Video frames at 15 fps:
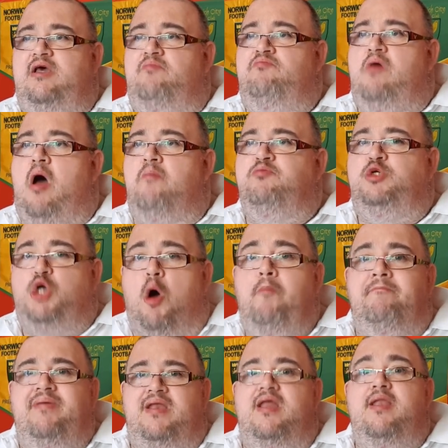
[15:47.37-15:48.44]
I'm
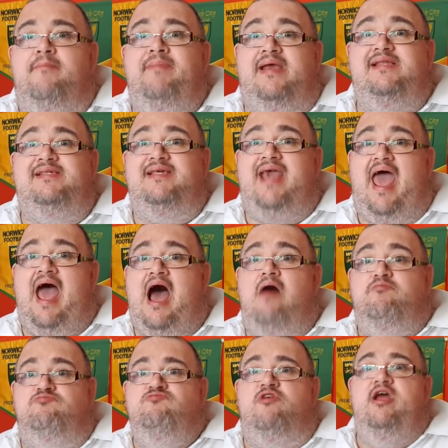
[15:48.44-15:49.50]
chomping at the bit to get out.
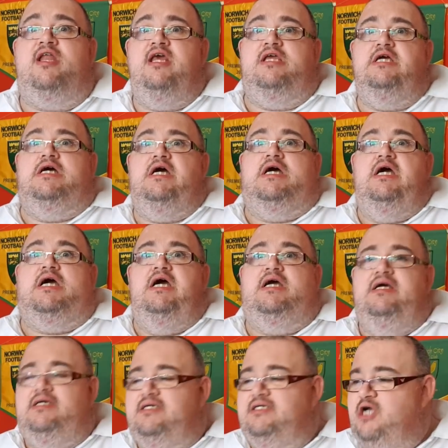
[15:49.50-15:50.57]
I'm really,
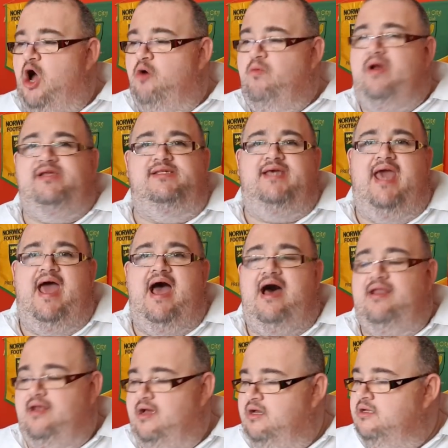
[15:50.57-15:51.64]
can't wait to get
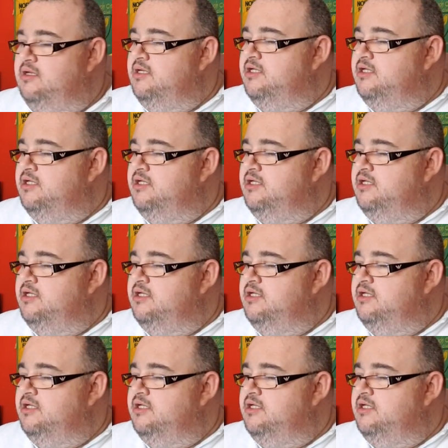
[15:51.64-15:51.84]
out there.